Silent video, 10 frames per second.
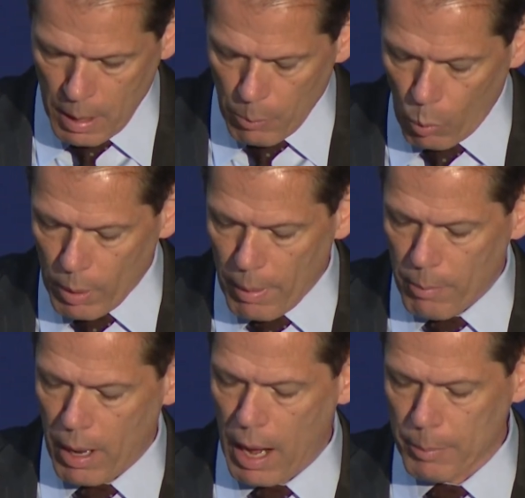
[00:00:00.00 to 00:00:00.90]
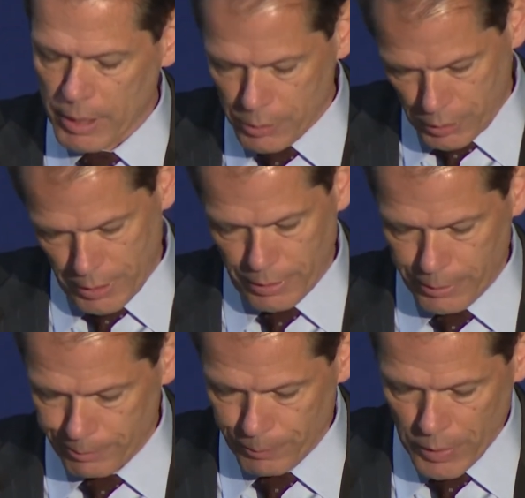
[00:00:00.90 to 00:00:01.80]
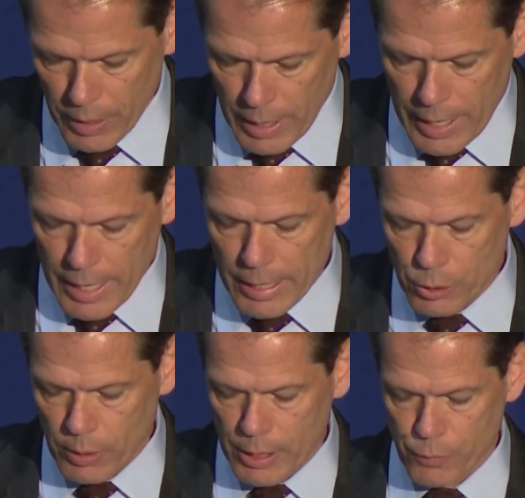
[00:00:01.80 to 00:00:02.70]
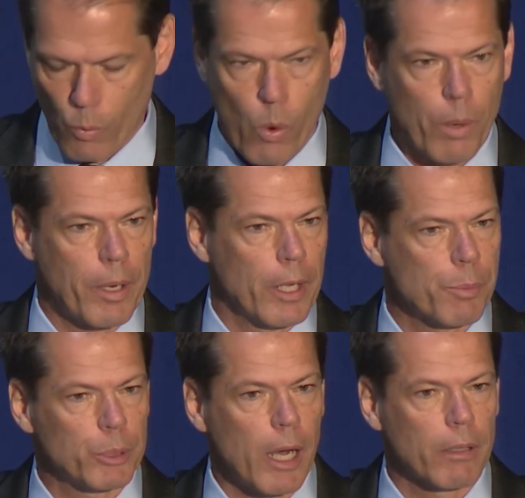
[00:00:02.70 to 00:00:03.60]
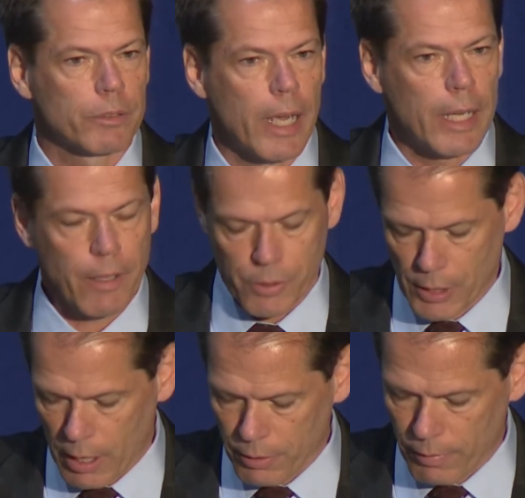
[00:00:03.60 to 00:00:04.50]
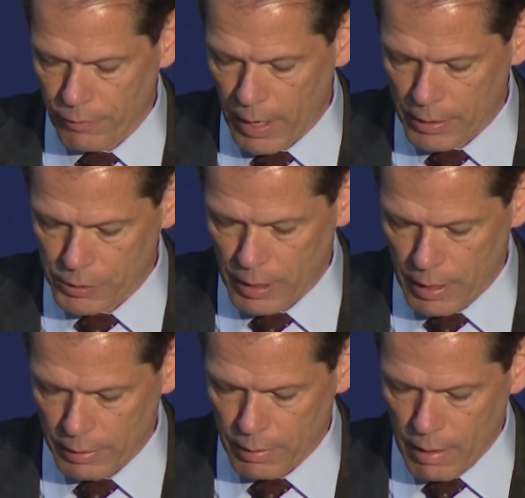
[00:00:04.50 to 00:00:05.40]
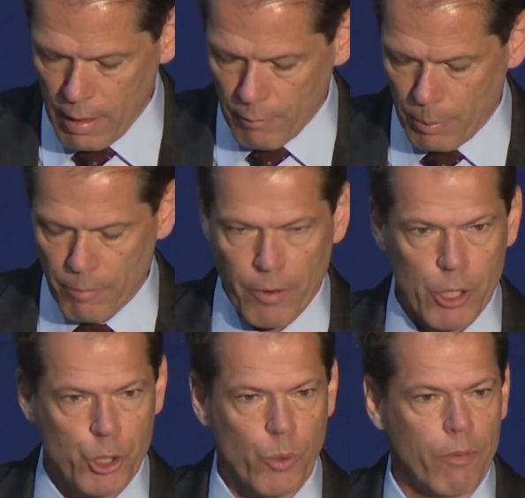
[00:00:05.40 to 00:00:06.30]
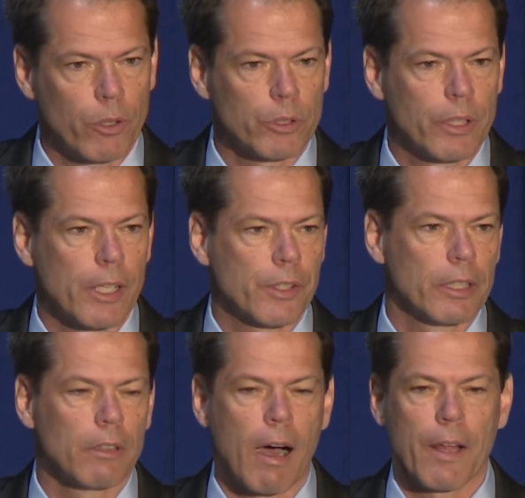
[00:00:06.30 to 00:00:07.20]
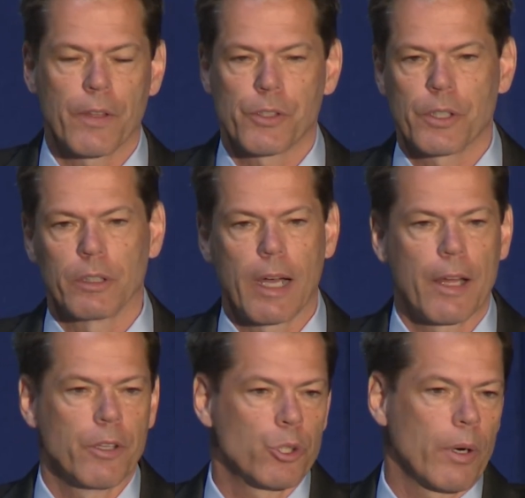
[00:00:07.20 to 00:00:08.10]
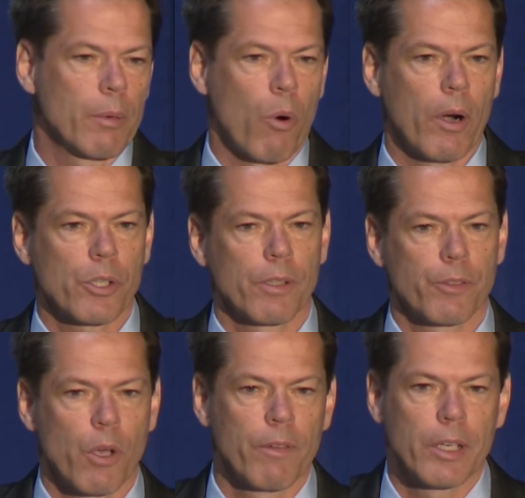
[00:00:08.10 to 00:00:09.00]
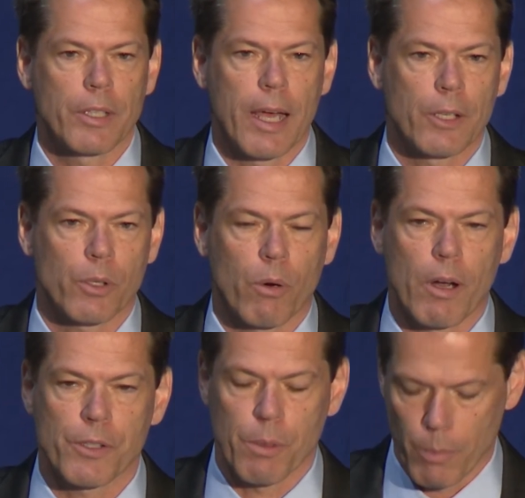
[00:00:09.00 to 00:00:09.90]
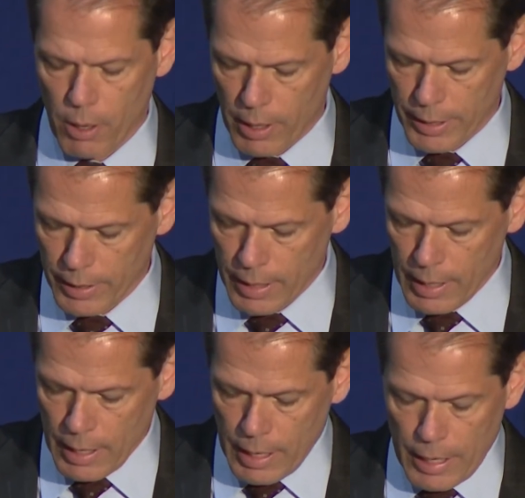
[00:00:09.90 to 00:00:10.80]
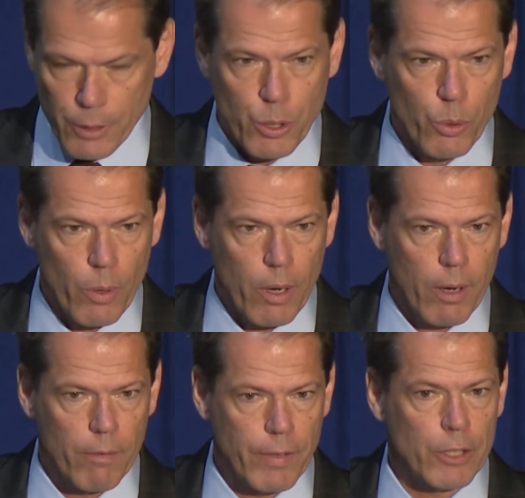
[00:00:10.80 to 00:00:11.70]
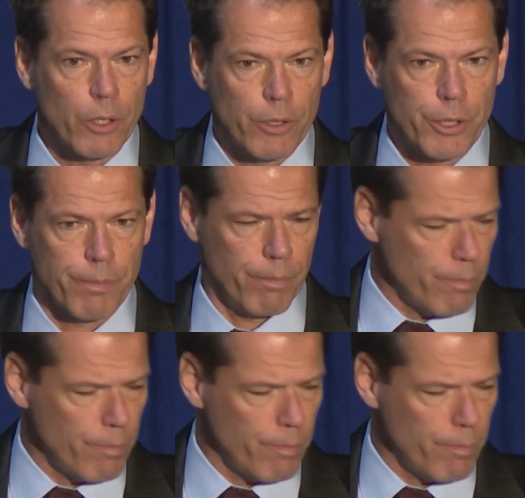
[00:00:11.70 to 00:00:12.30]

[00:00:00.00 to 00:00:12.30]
But what about Muhammad Nasir? He has transformed his plot of land in the south of Afghanistan from a very shriveled, dusty lot that still had the tread marks of Soviet tanks across the mud into uh, vineyards,